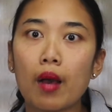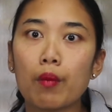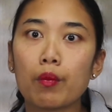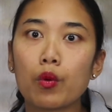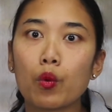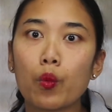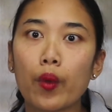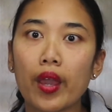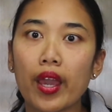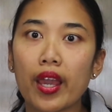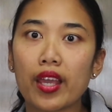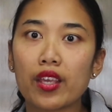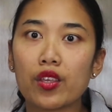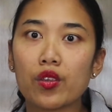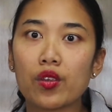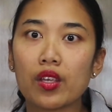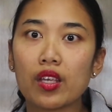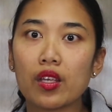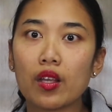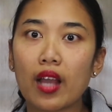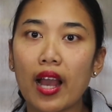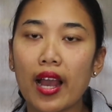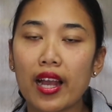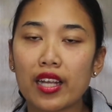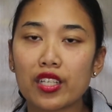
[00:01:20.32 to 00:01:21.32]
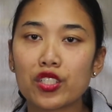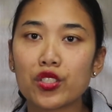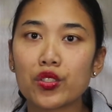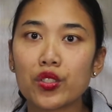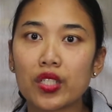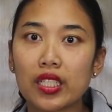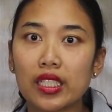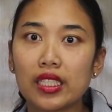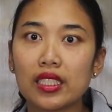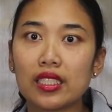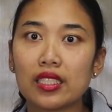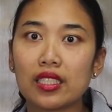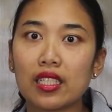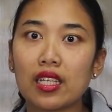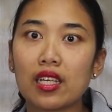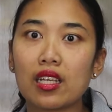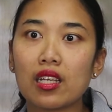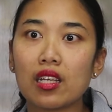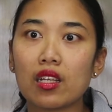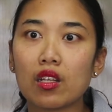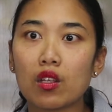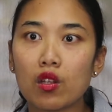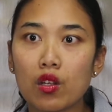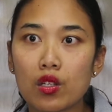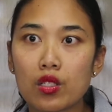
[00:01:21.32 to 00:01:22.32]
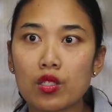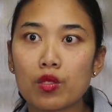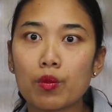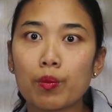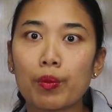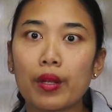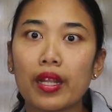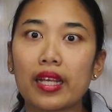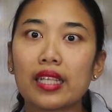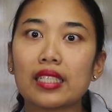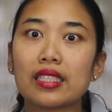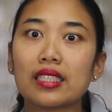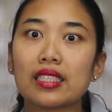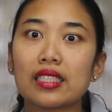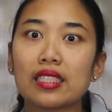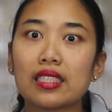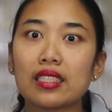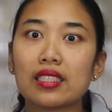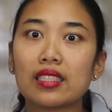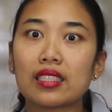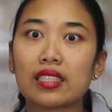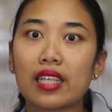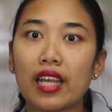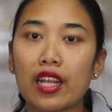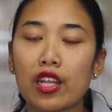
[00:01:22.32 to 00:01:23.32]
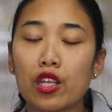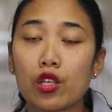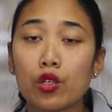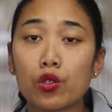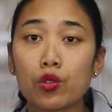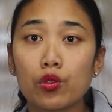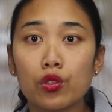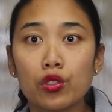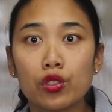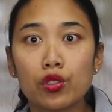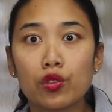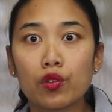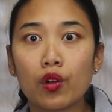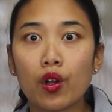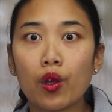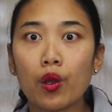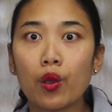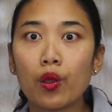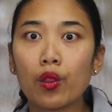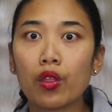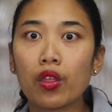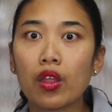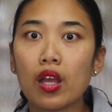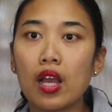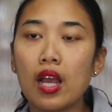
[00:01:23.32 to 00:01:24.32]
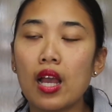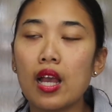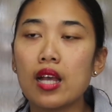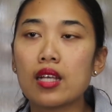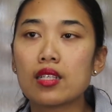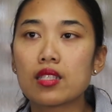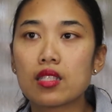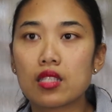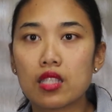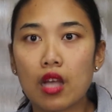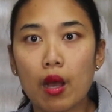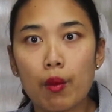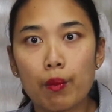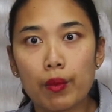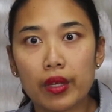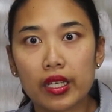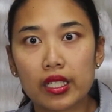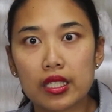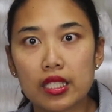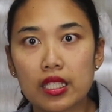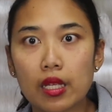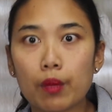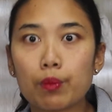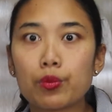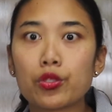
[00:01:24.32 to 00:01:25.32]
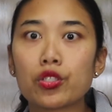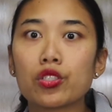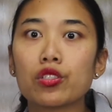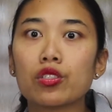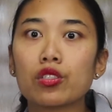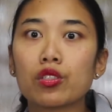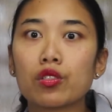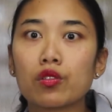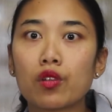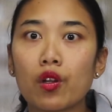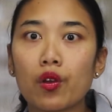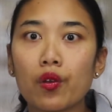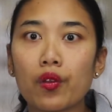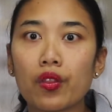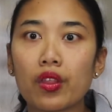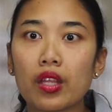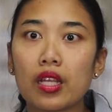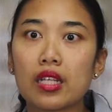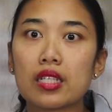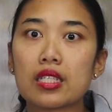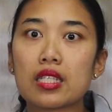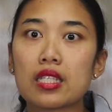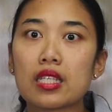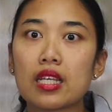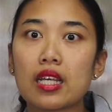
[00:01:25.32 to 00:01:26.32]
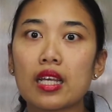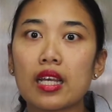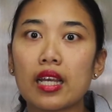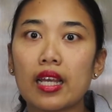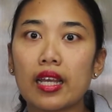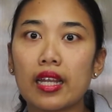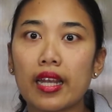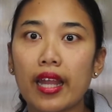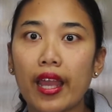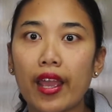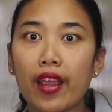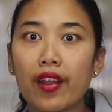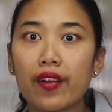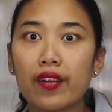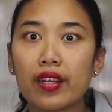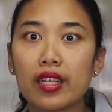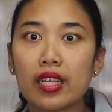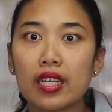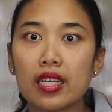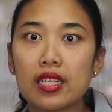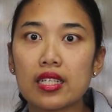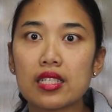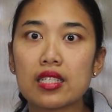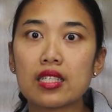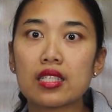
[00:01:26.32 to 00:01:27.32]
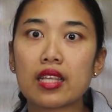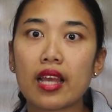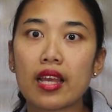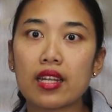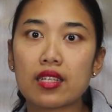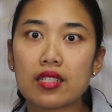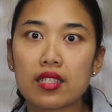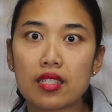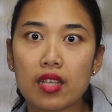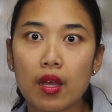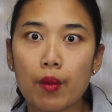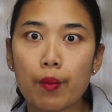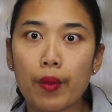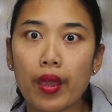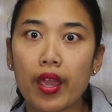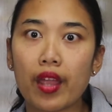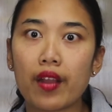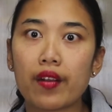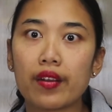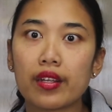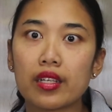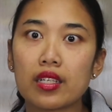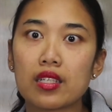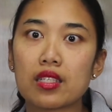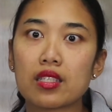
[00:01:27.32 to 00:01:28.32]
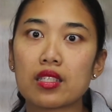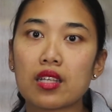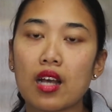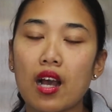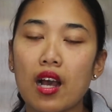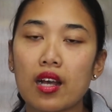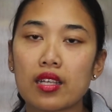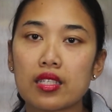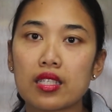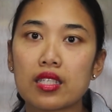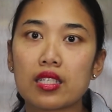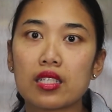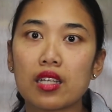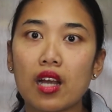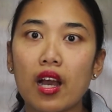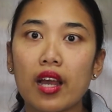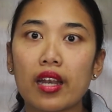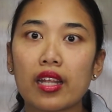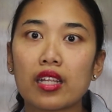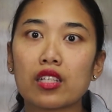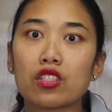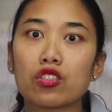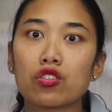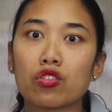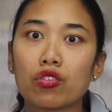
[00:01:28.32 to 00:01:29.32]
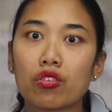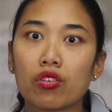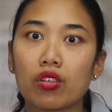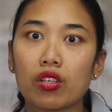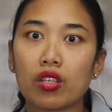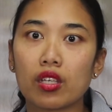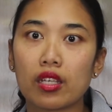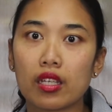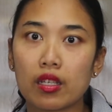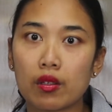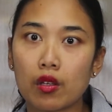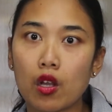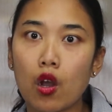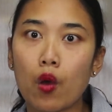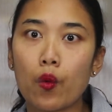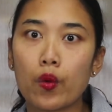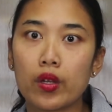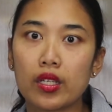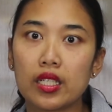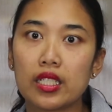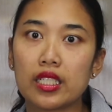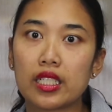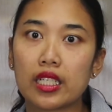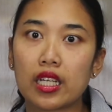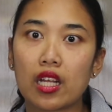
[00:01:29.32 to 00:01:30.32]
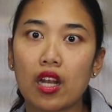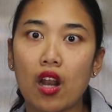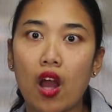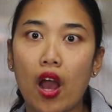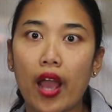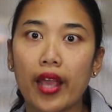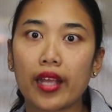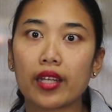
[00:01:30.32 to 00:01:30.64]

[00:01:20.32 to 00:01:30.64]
where you actually see lots of places getting good growth, some exceptional growth in certain areas, and some areas are starting to go on a decline.